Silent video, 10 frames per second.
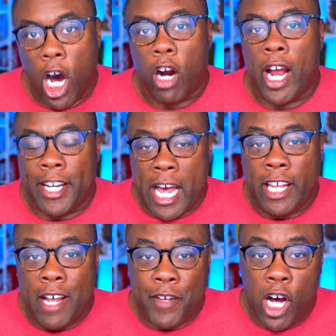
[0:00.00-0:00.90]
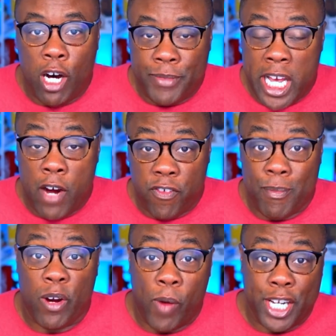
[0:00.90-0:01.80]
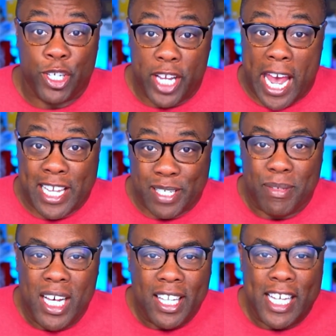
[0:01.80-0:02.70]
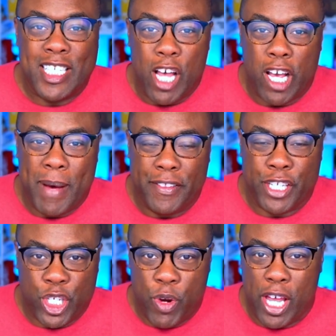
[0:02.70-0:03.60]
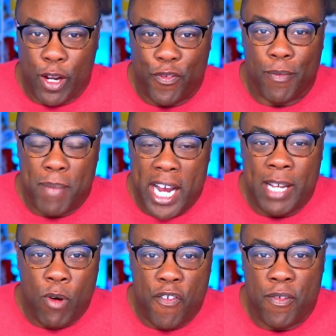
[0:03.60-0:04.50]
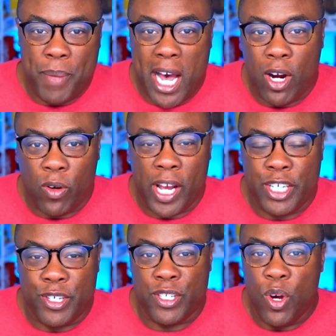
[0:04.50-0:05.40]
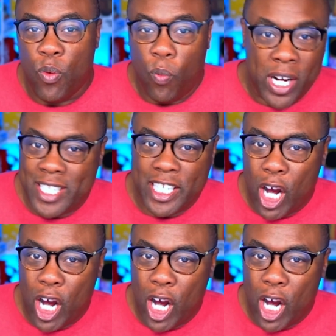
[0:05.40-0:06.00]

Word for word: All right, now that I've calmed down from my Ranger gasm, let's talk about this trailer from Mighty Morphin Power Rangers Once and